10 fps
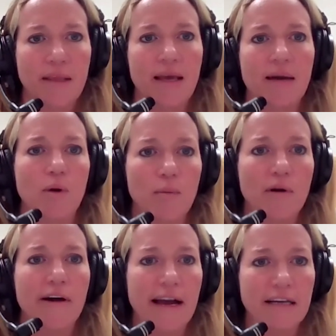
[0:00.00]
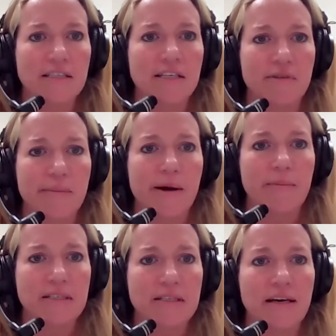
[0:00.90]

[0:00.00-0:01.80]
get more proactive about mental